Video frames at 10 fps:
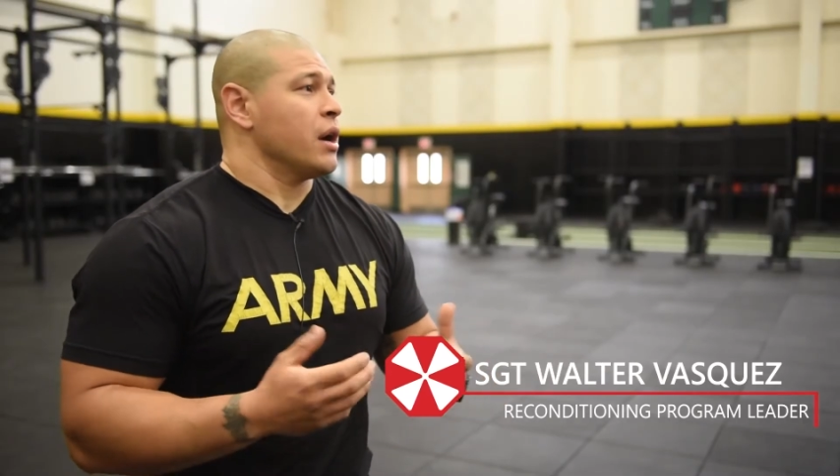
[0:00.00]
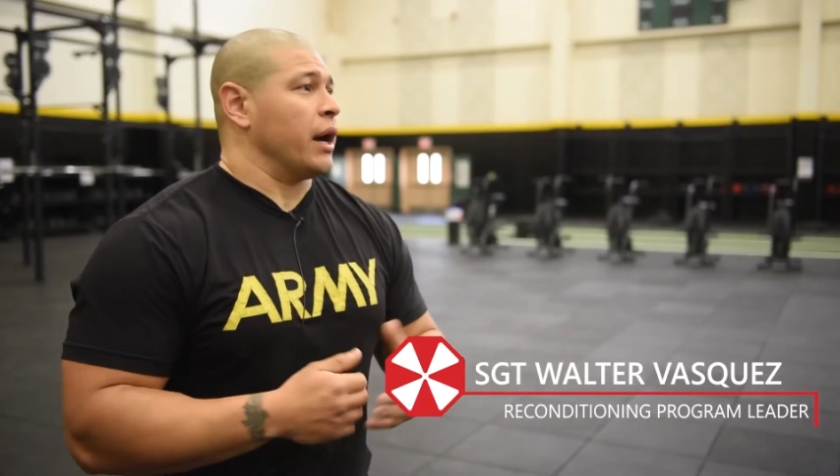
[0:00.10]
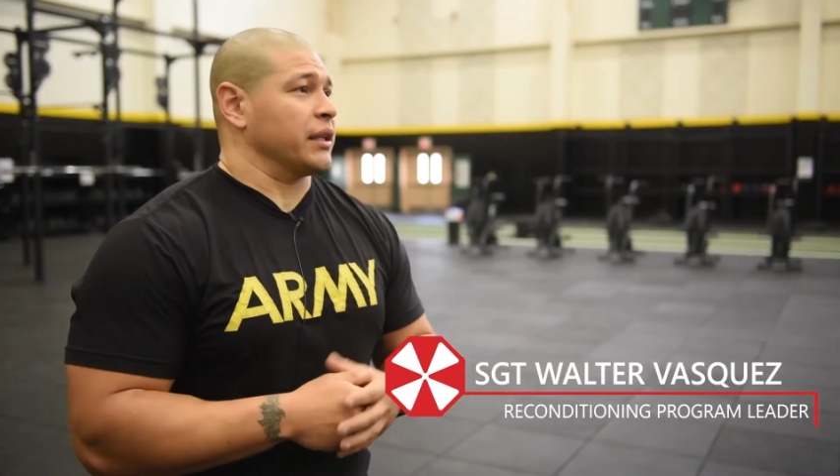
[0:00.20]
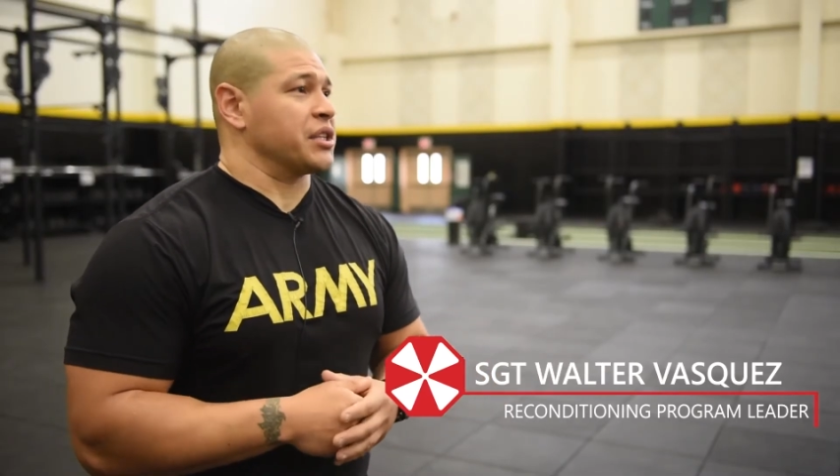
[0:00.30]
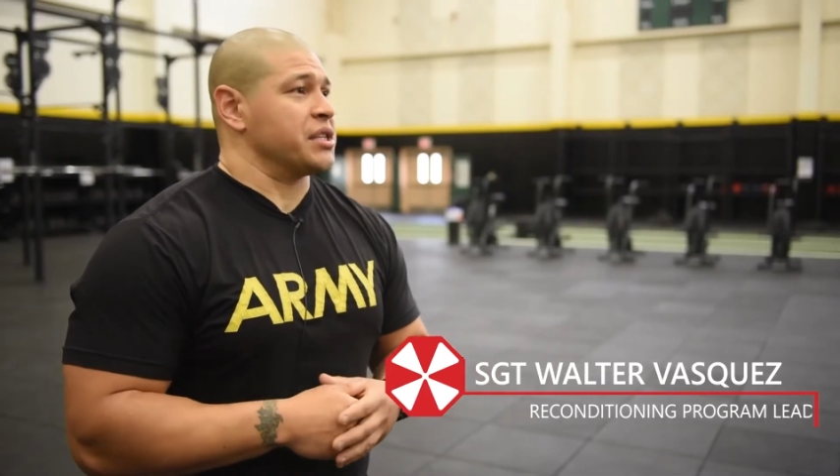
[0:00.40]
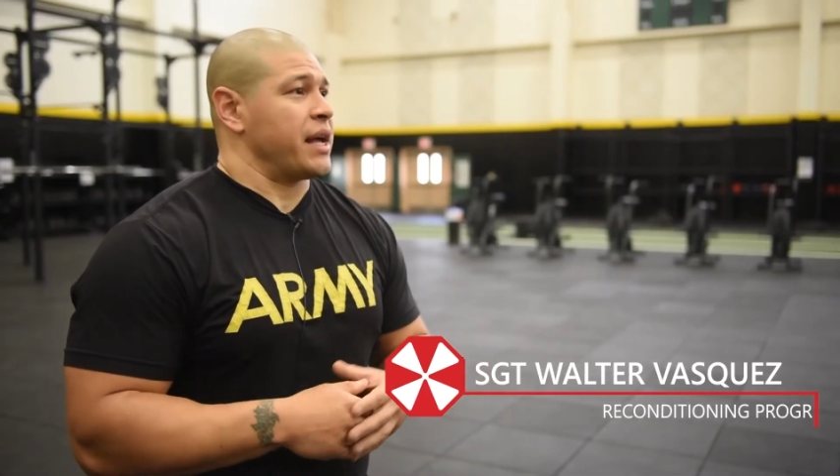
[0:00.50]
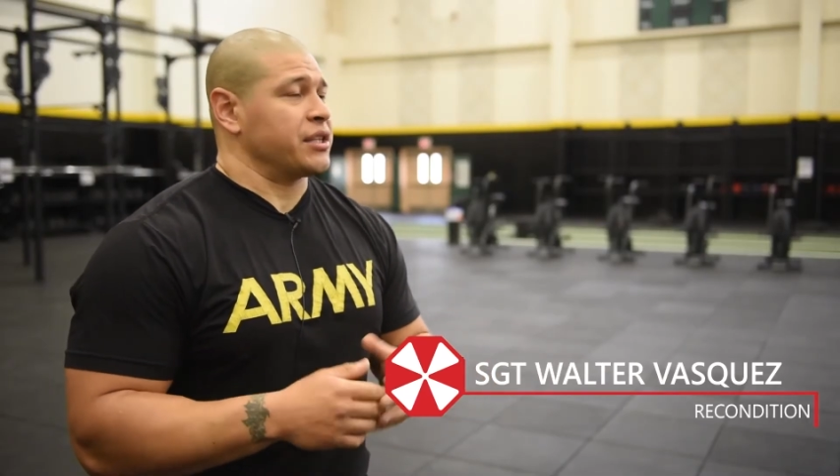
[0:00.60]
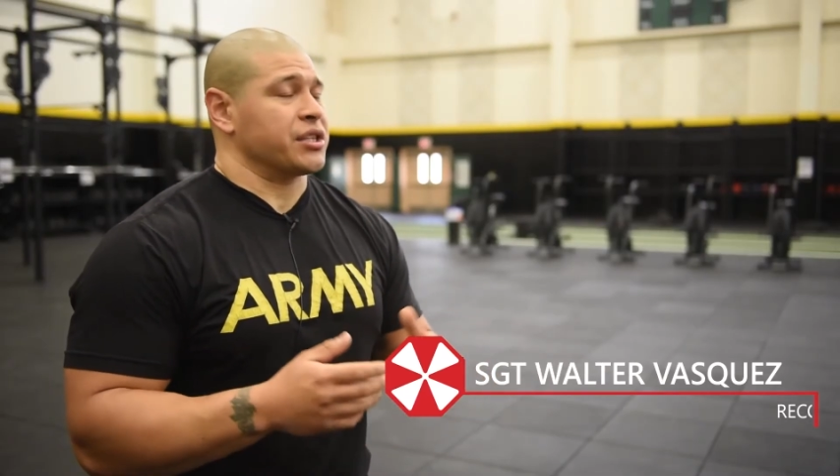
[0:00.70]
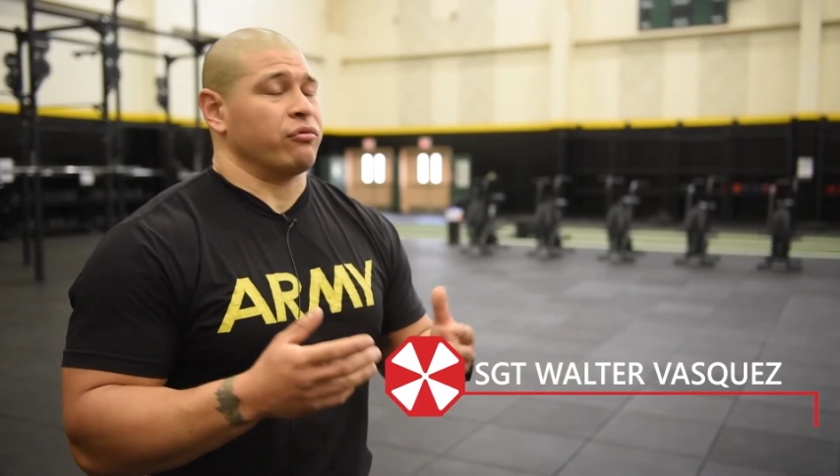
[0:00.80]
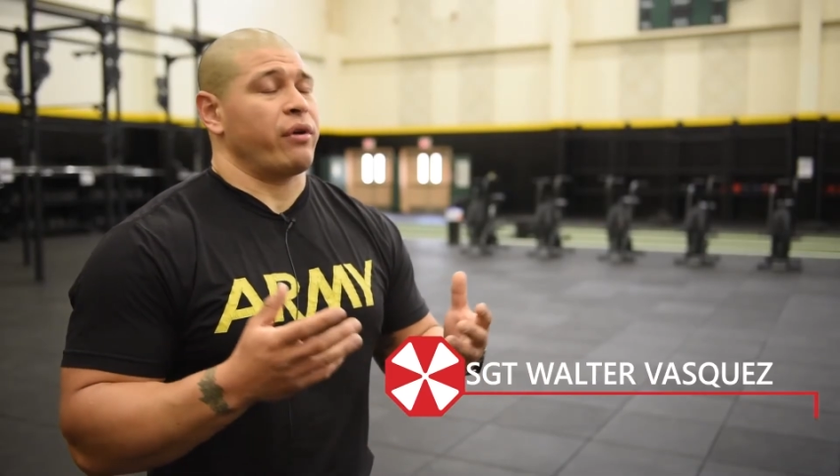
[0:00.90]
Like this is not
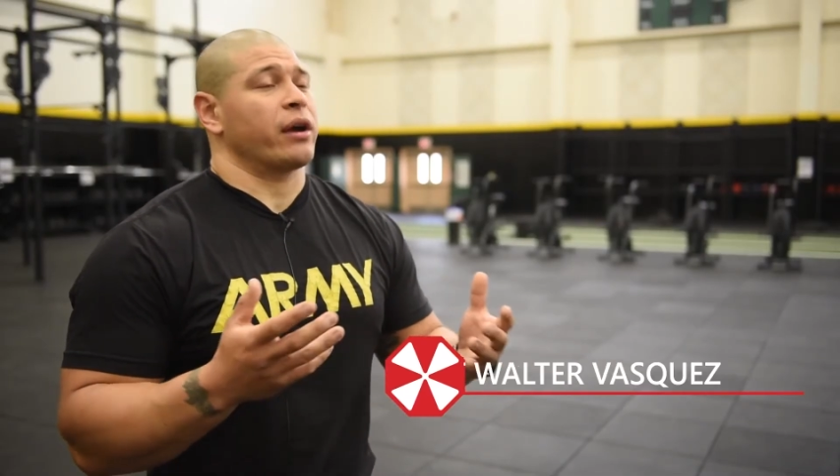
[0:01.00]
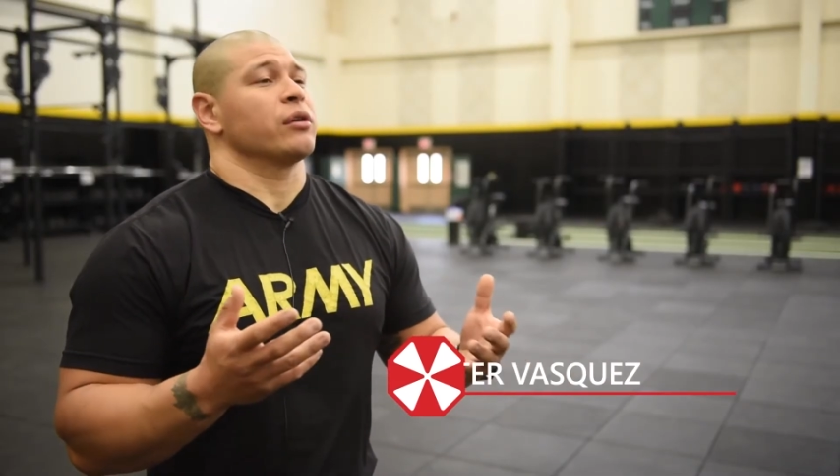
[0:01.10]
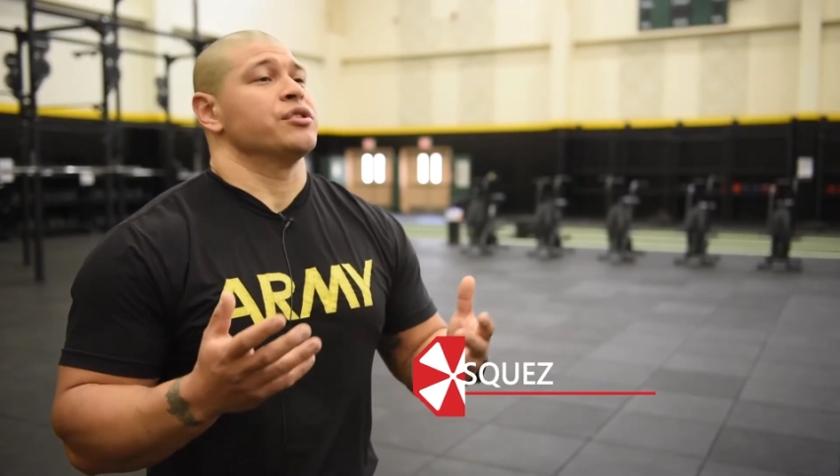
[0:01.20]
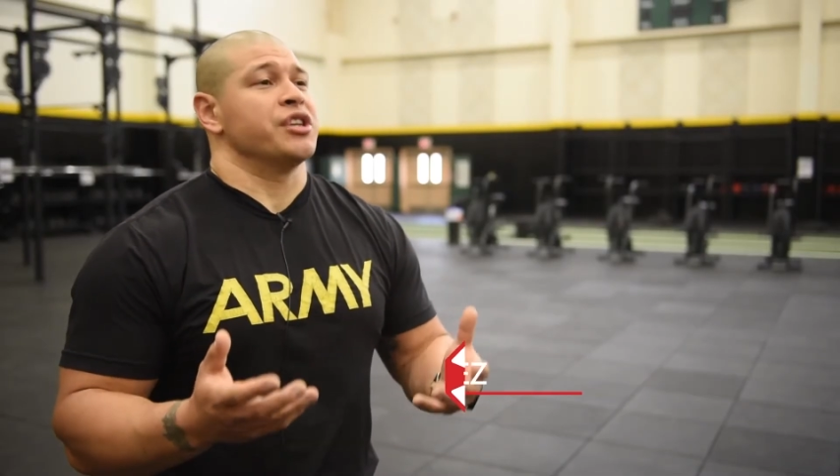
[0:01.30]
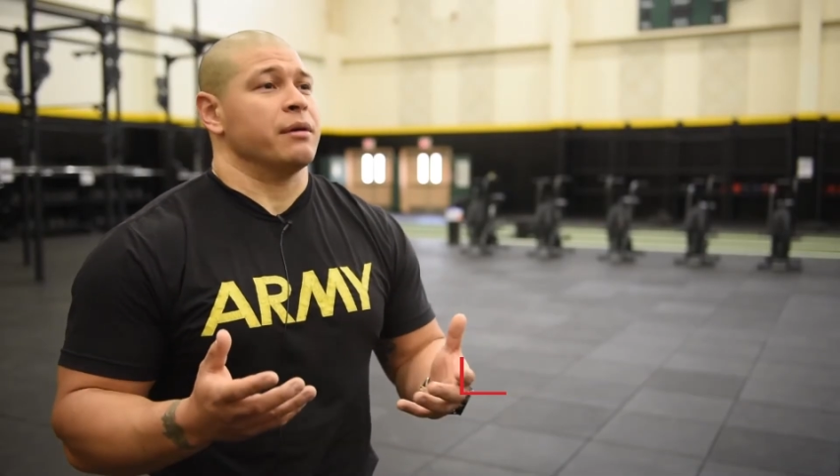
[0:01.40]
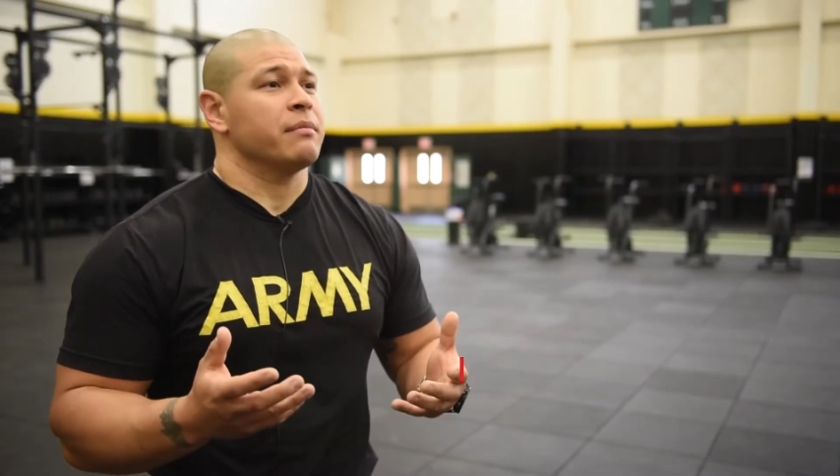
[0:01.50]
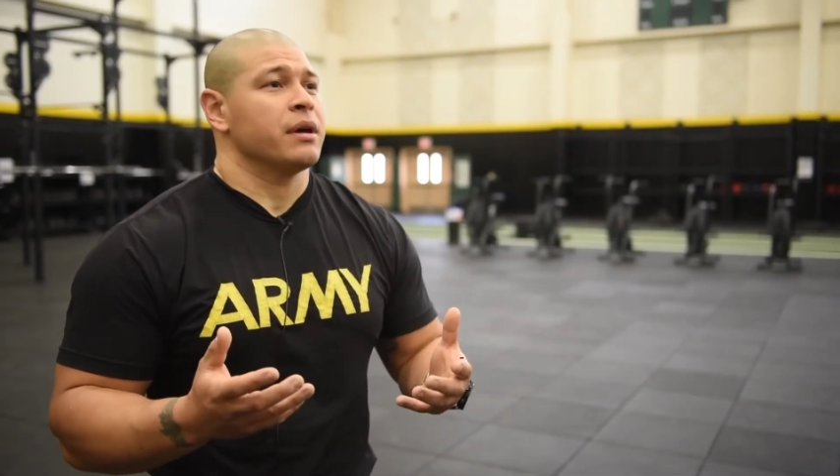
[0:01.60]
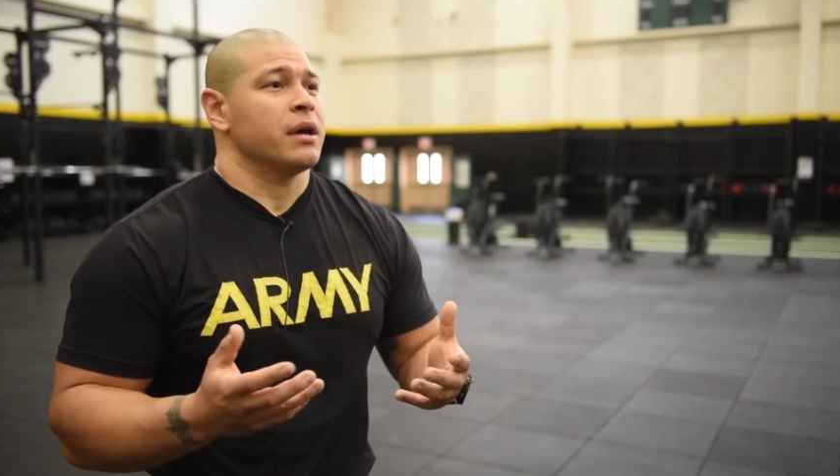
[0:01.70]
just a regular gym.